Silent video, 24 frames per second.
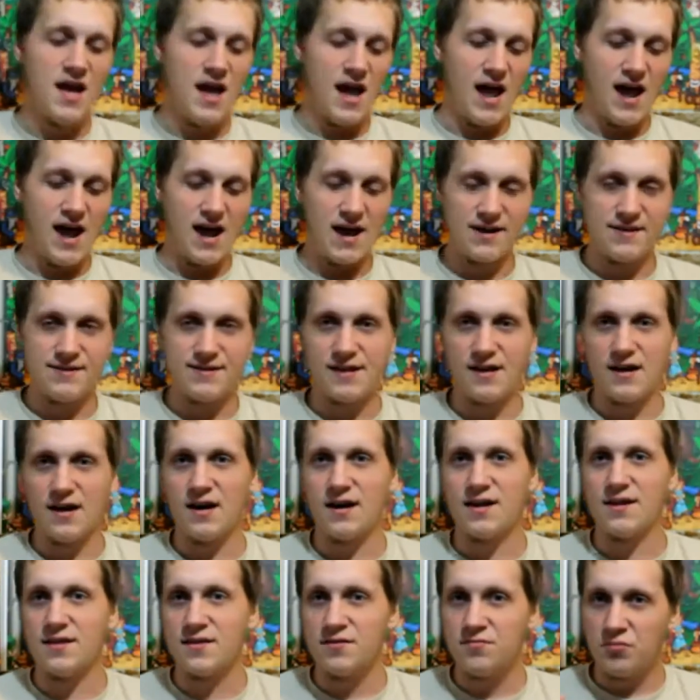and
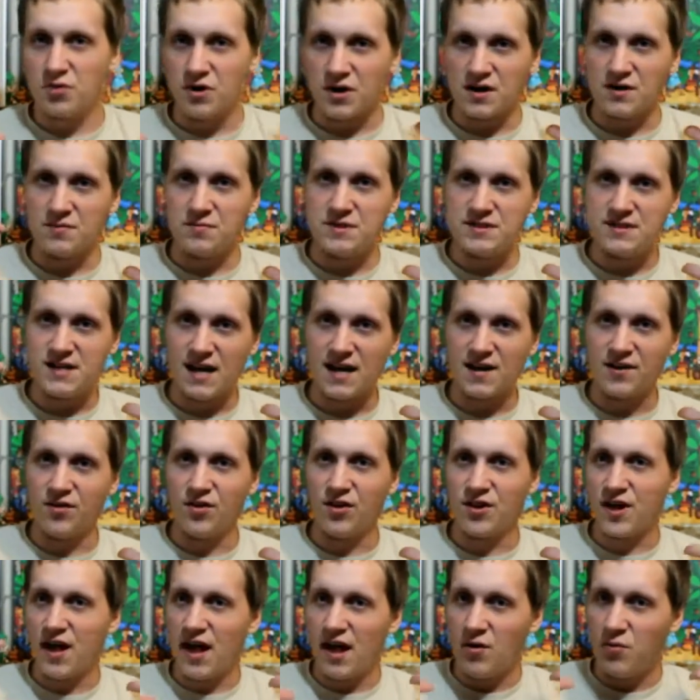we're going to be taking a
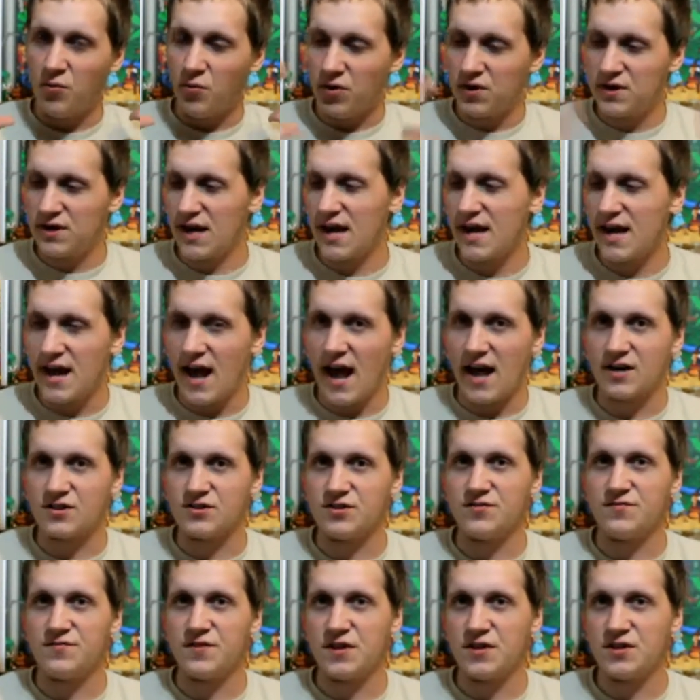look at what I
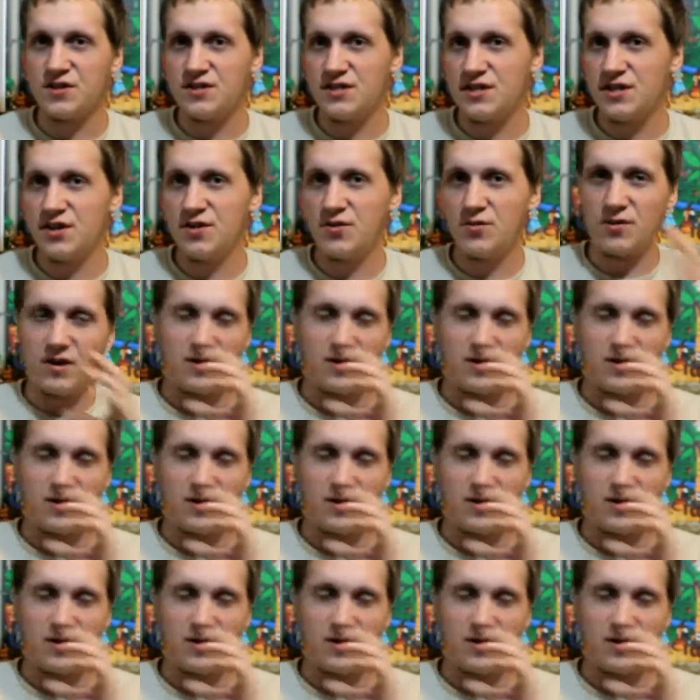actually finished here,